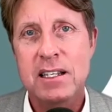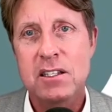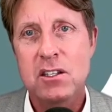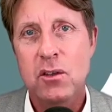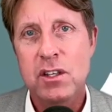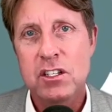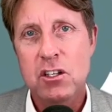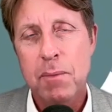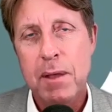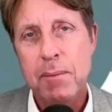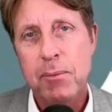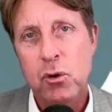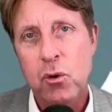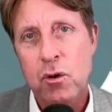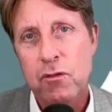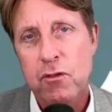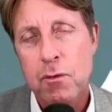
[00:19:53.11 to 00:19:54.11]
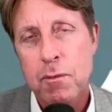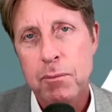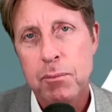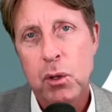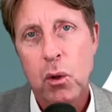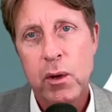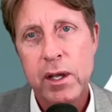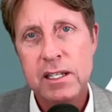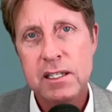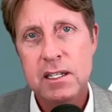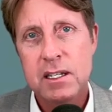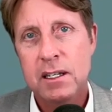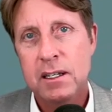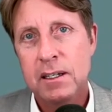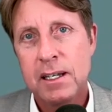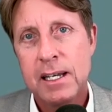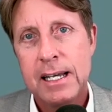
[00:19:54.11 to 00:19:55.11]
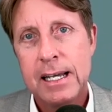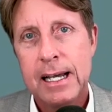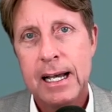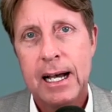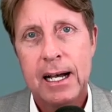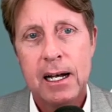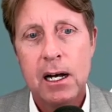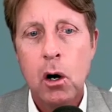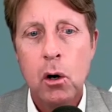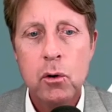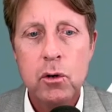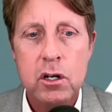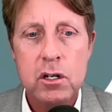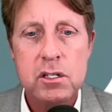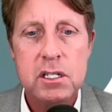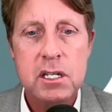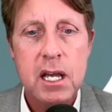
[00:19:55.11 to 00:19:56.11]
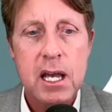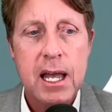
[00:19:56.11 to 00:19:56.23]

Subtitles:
So these are people going from employees to owners,